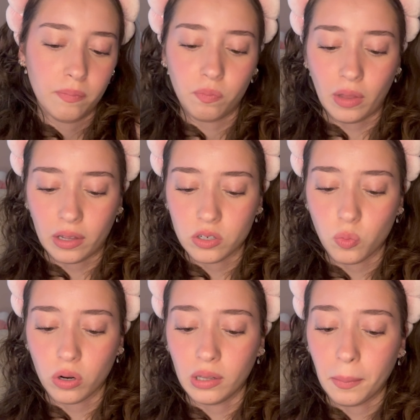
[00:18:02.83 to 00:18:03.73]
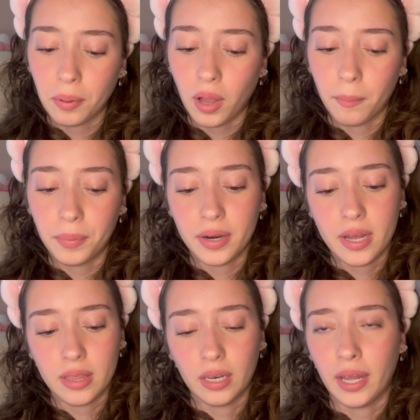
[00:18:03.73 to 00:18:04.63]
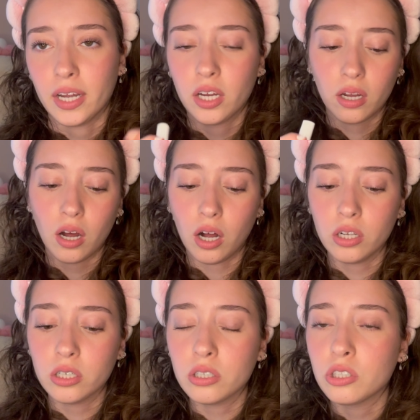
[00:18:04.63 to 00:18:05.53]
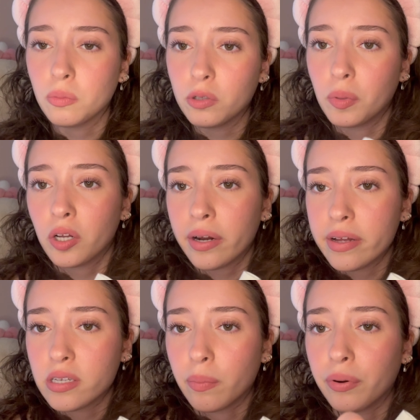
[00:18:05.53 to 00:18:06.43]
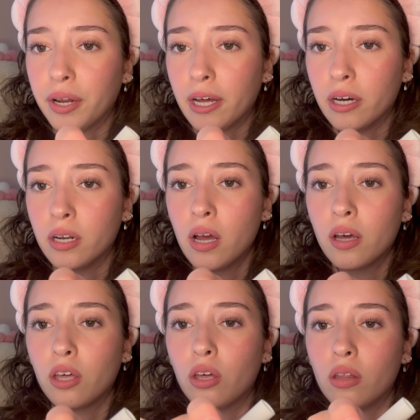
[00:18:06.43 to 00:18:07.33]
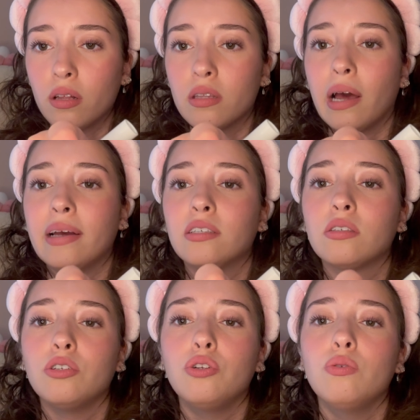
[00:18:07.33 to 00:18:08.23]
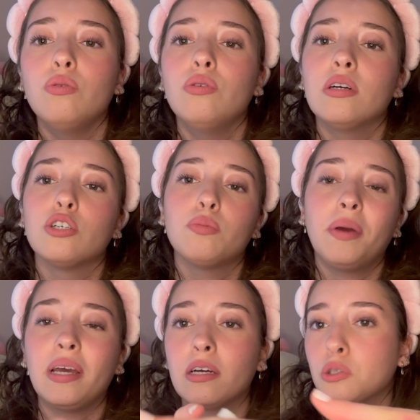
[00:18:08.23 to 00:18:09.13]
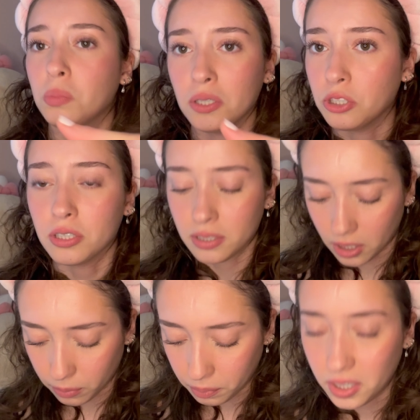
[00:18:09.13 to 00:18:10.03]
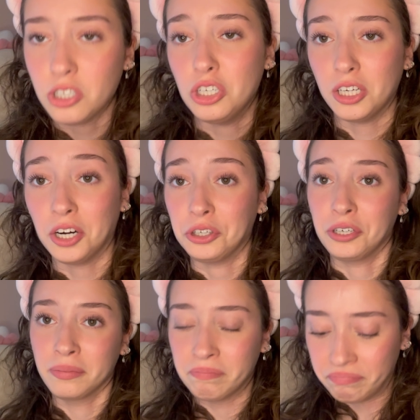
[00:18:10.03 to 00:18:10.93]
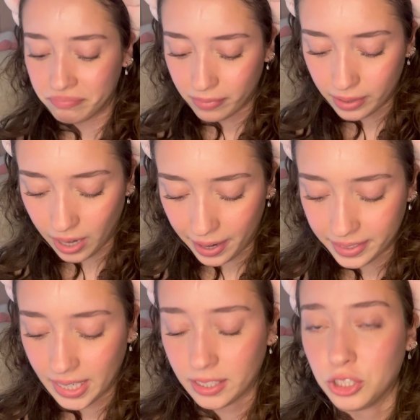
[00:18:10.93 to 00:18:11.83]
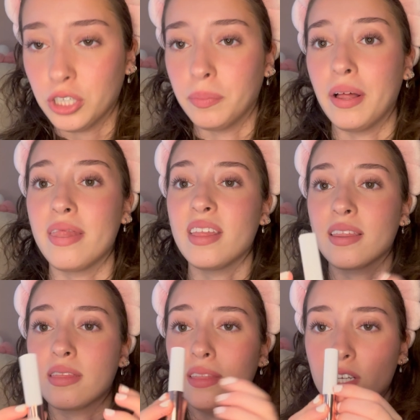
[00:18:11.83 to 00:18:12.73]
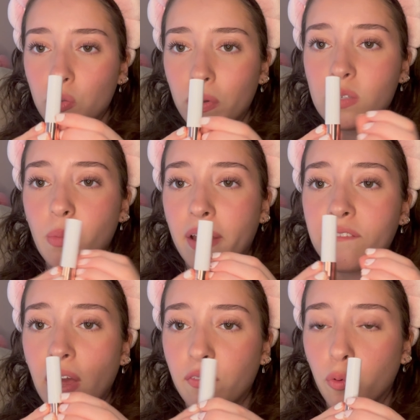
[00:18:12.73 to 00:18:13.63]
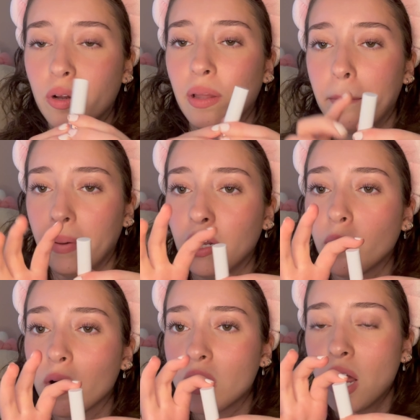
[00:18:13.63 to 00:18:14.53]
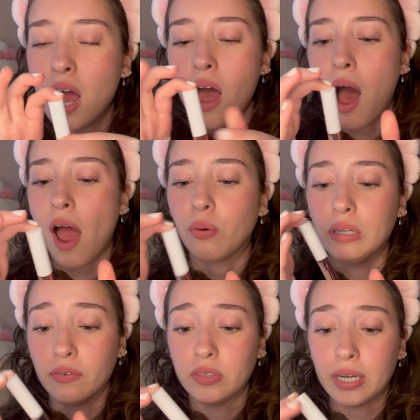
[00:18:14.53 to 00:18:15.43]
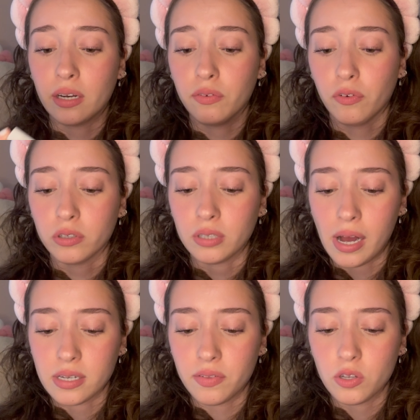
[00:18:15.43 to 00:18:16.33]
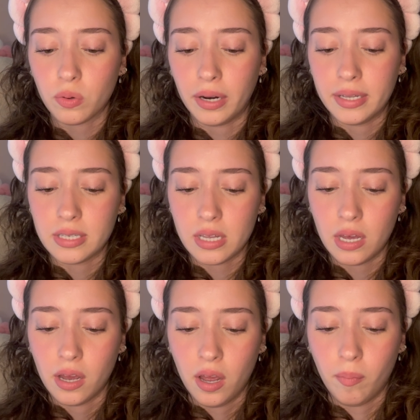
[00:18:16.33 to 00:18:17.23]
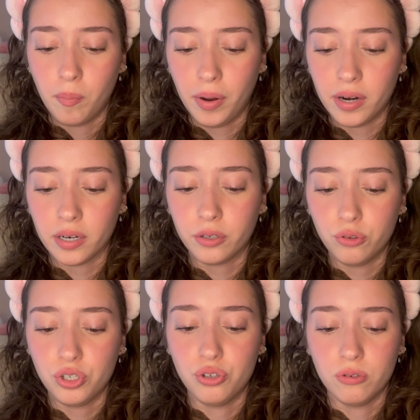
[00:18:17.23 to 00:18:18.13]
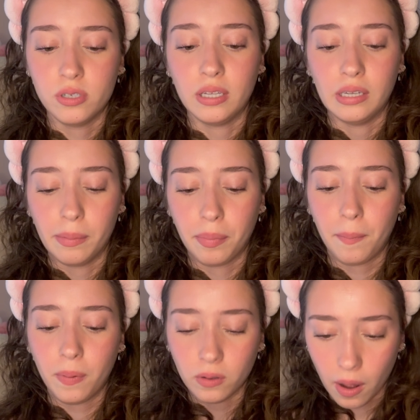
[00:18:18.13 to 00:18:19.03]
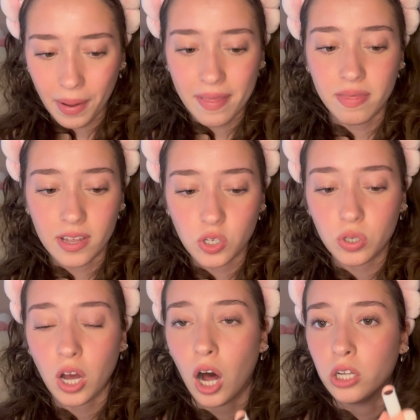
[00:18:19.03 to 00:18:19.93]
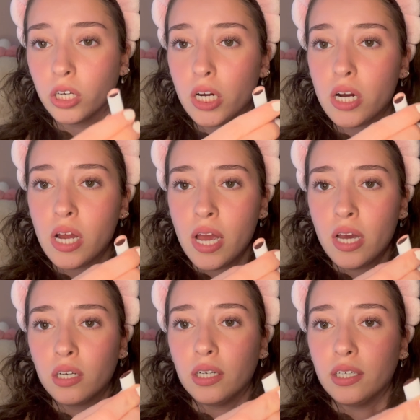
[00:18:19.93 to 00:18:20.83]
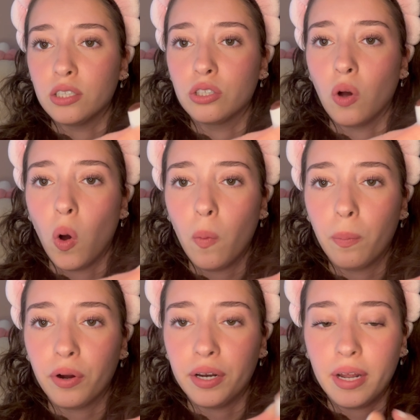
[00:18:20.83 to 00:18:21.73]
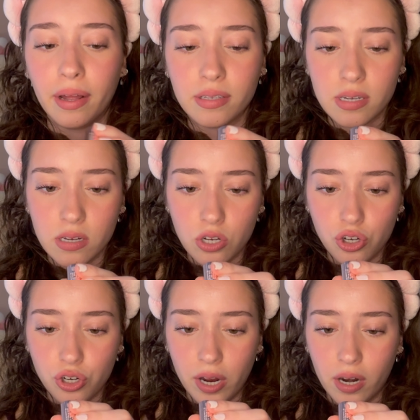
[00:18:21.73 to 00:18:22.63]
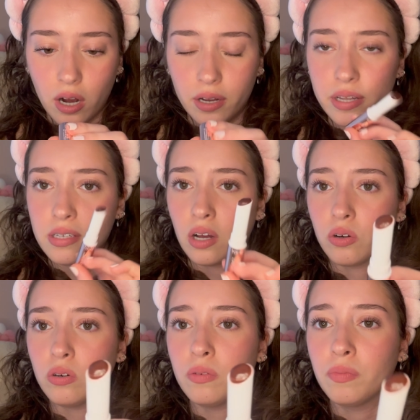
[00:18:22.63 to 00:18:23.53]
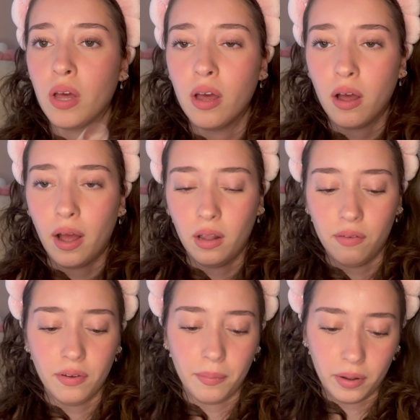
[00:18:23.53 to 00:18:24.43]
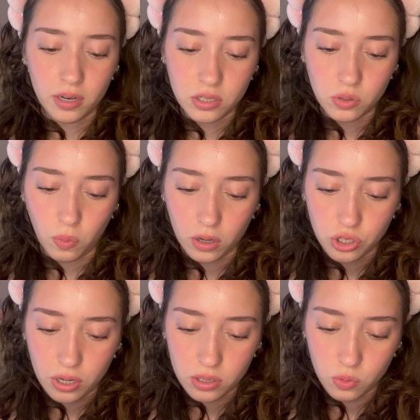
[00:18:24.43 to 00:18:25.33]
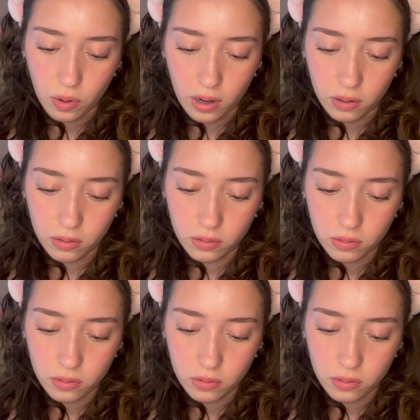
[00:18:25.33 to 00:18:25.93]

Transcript: like there's more lip plump in it than like color so much but there is a pretty good nice nudish pinkish called peachy color not exactly sure but then this one's my favorite one the mini one i would love to get a full size of this one it's the maracuja juicy lip plump and this color is so pretty it's in the shade honeysuckle i love it i'm gonna swatch it as well